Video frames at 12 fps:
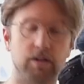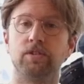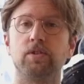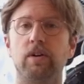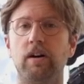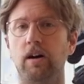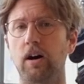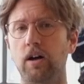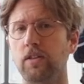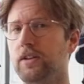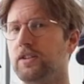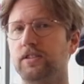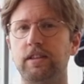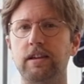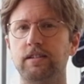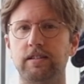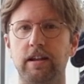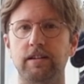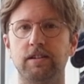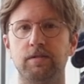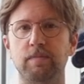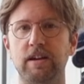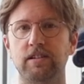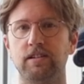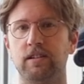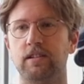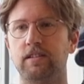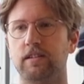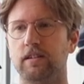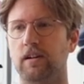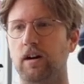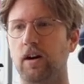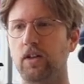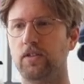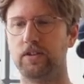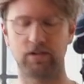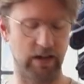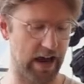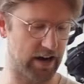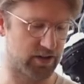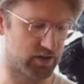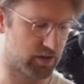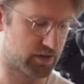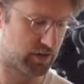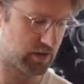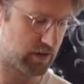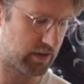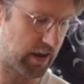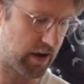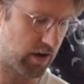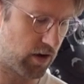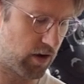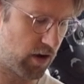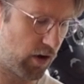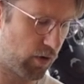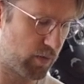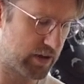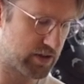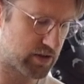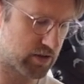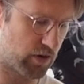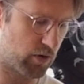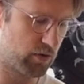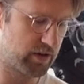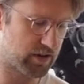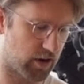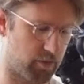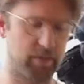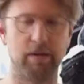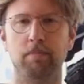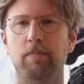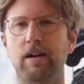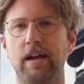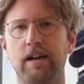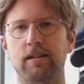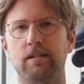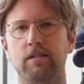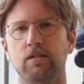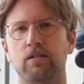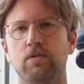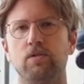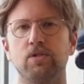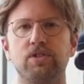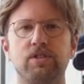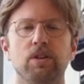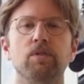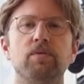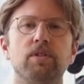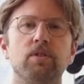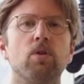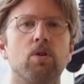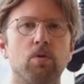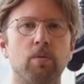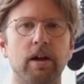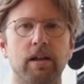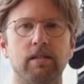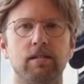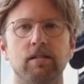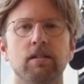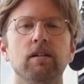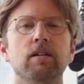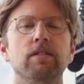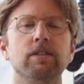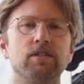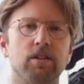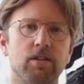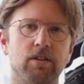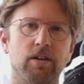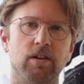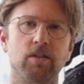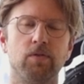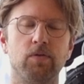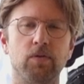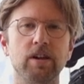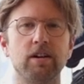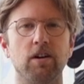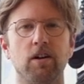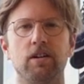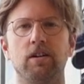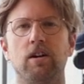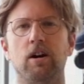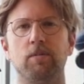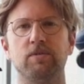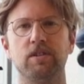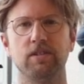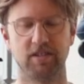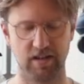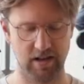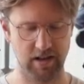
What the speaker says: So all these things that I just mentioned, all these axles, they always only come in black or silver or white. These are the three color options.